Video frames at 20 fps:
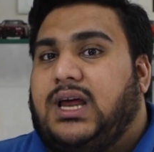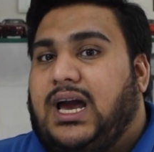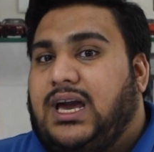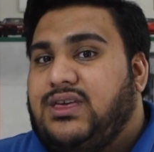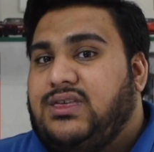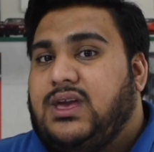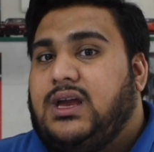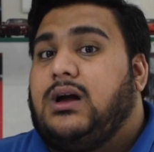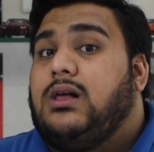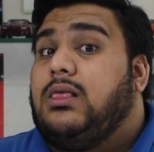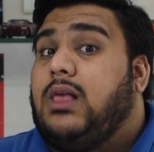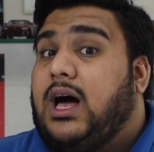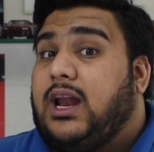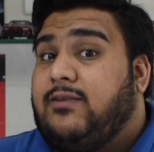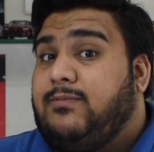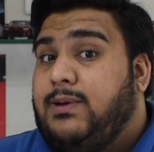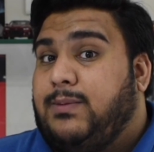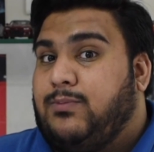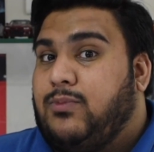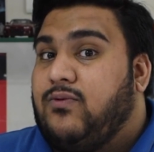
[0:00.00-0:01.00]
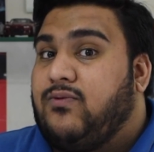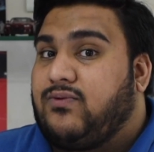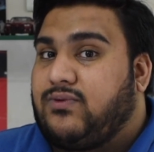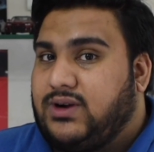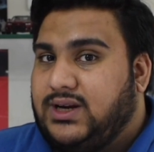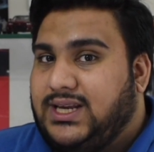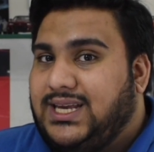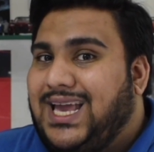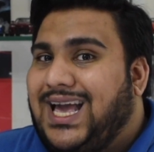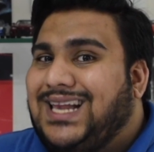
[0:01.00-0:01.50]
I think a lot of people
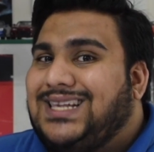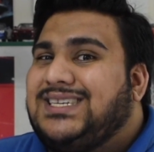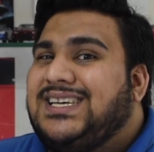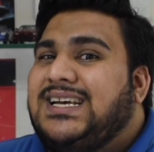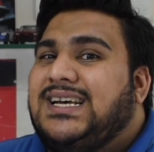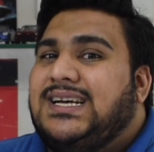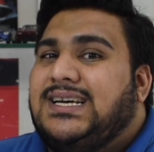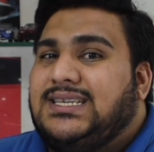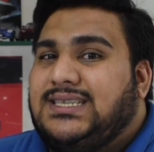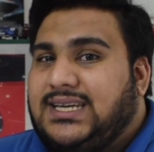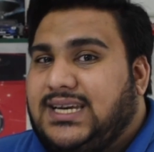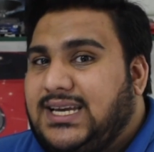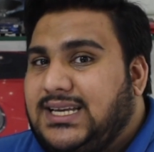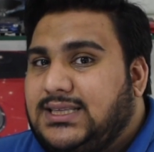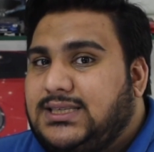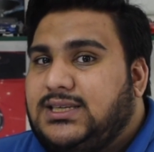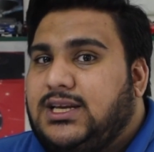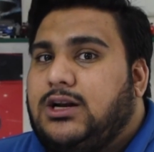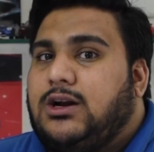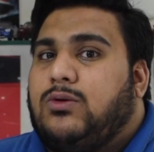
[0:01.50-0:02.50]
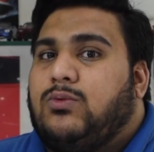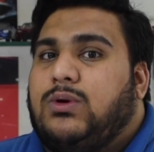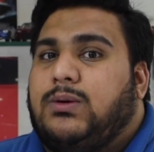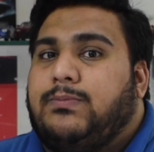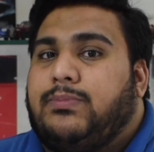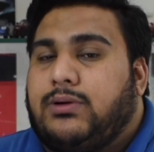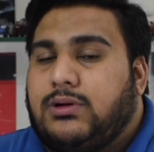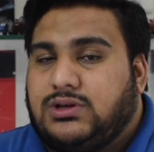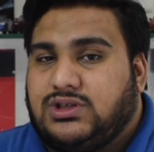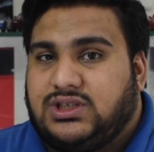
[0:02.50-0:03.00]
forget to consider when
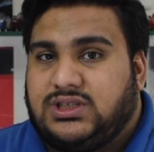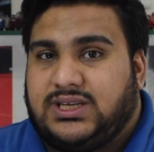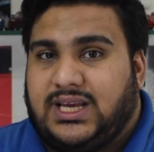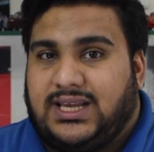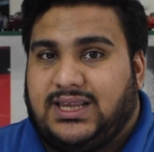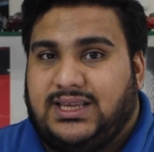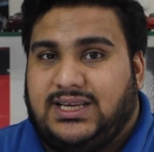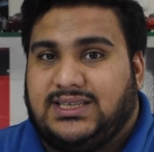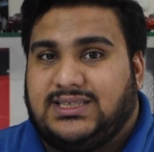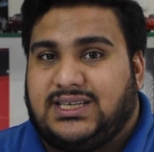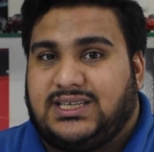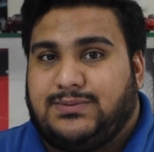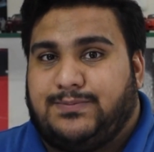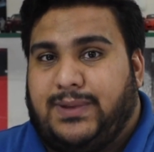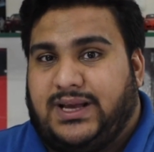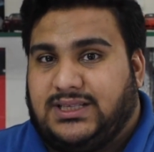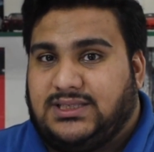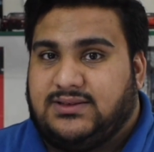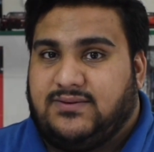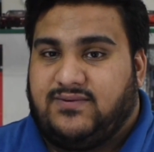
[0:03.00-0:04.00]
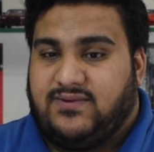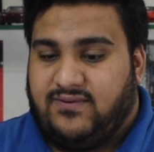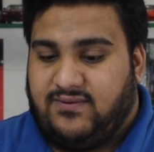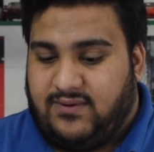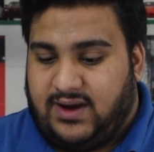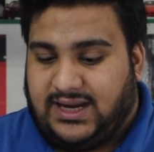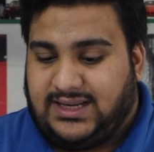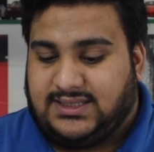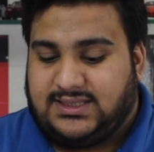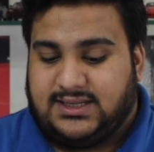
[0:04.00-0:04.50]
purchasing these expensive
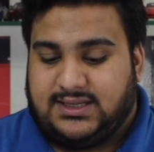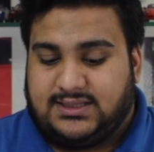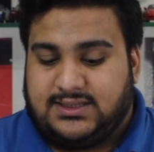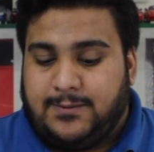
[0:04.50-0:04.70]
devices.